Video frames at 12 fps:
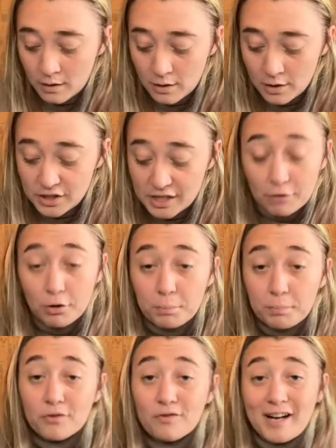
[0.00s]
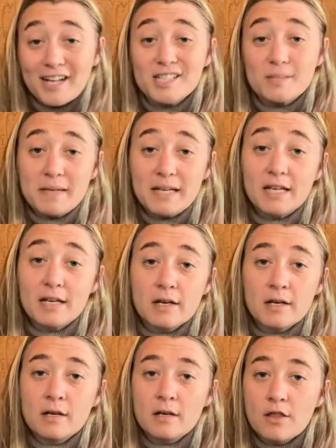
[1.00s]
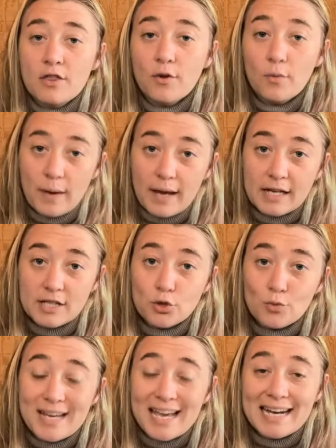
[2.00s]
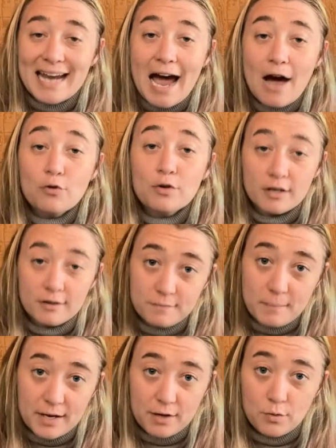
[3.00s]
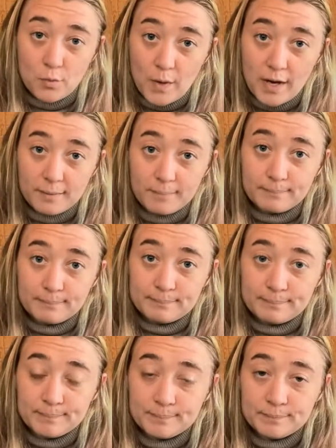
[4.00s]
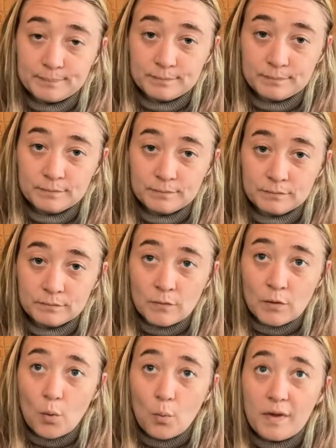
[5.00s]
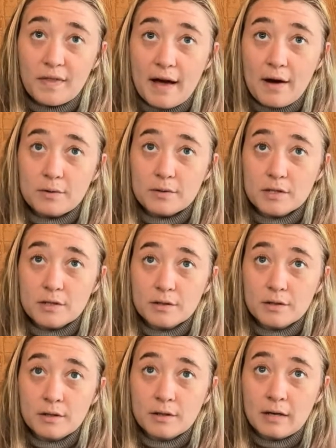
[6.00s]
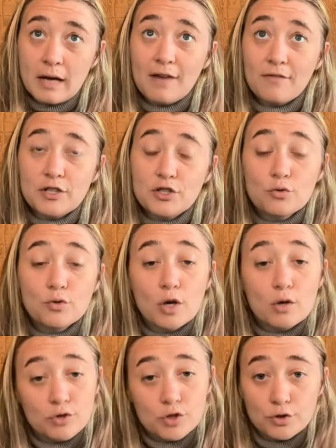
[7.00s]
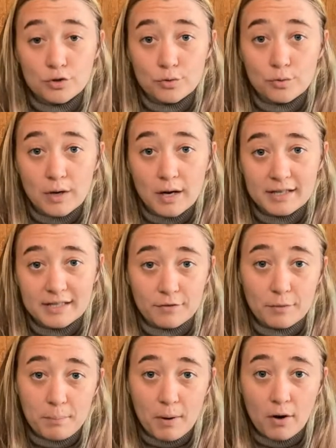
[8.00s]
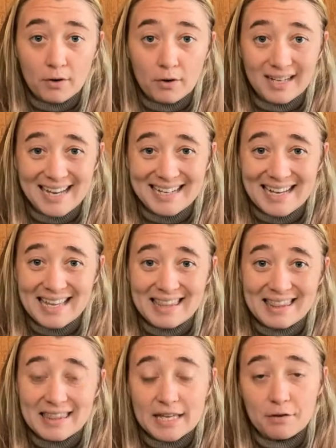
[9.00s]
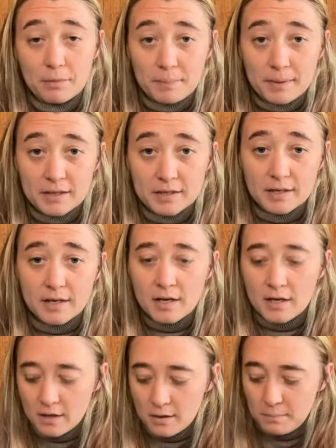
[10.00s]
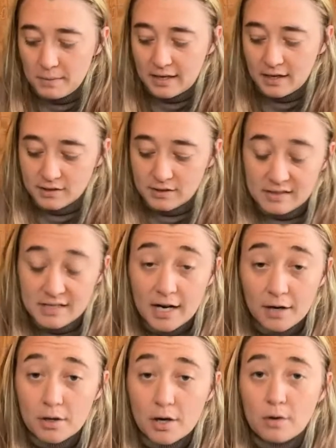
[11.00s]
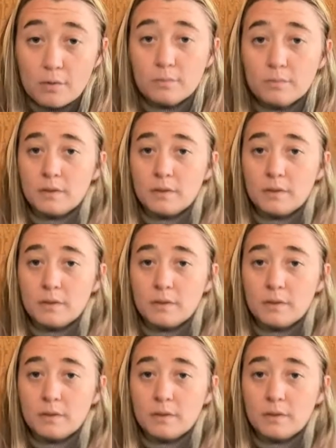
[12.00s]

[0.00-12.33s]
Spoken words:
Tarot provides me the way to get out of my own way without having to go to a different party and get their opinion, because tarot